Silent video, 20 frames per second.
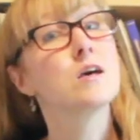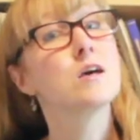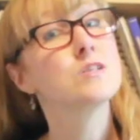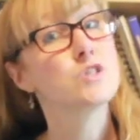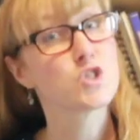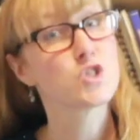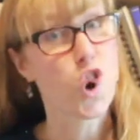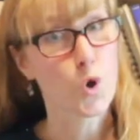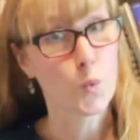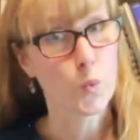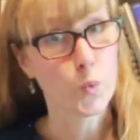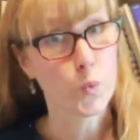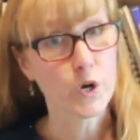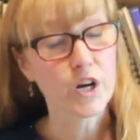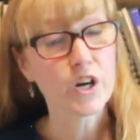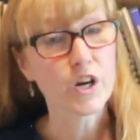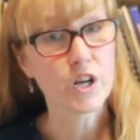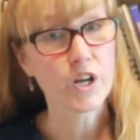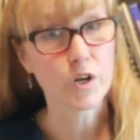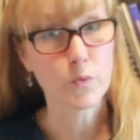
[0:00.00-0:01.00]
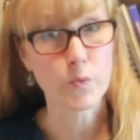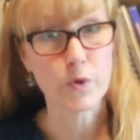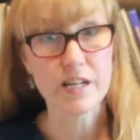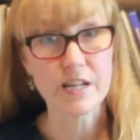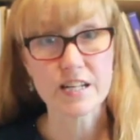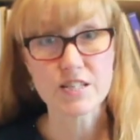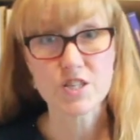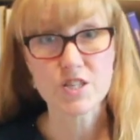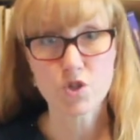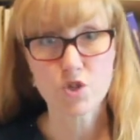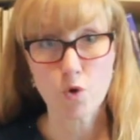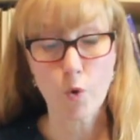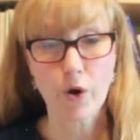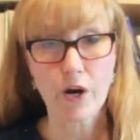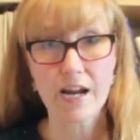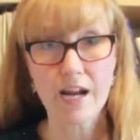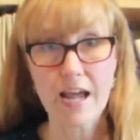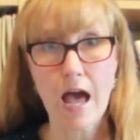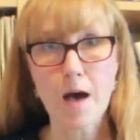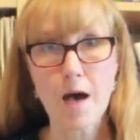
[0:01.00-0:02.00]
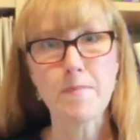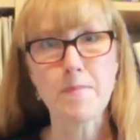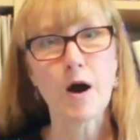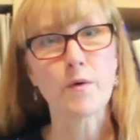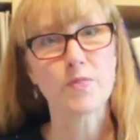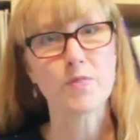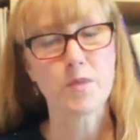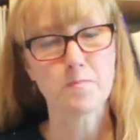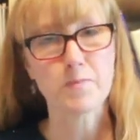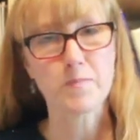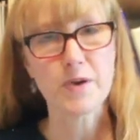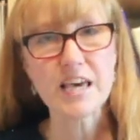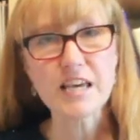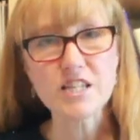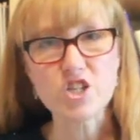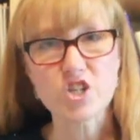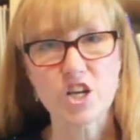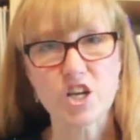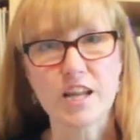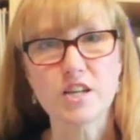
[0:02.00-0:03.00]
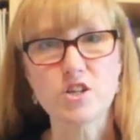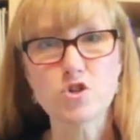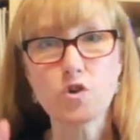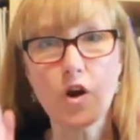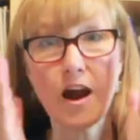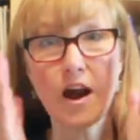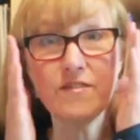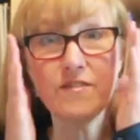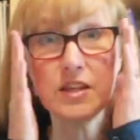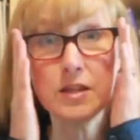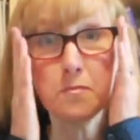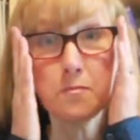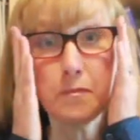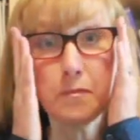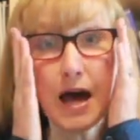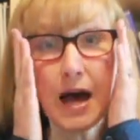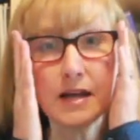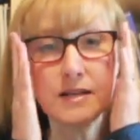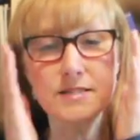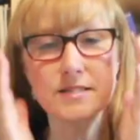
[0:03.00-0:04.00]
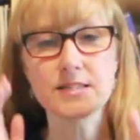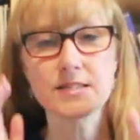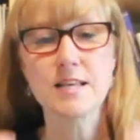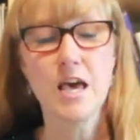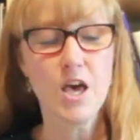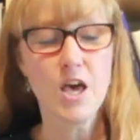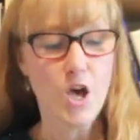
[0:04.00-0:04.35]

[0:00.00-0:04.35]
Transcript: So we're going to read a story about the pigeon driving the bus.